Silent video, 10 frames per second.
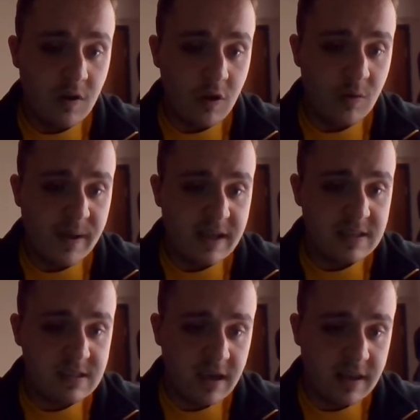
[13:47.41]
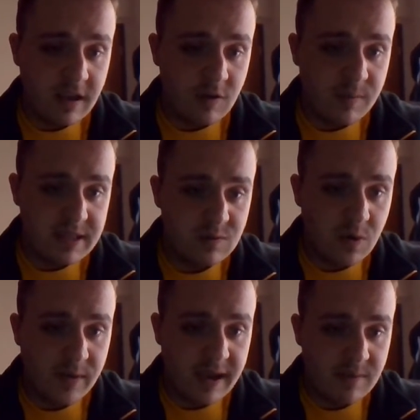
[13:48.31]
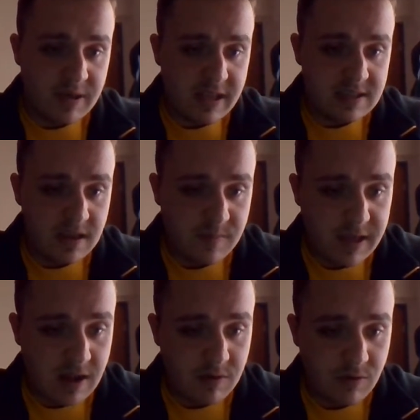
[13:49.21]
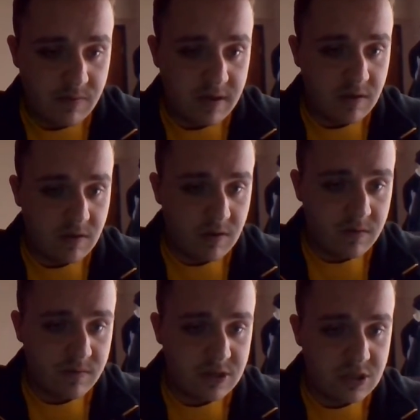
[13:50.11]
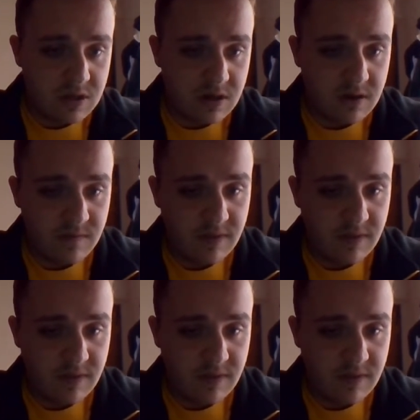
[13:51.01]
I think Ole Miss will win, but it's going to be down to a field goal for sure.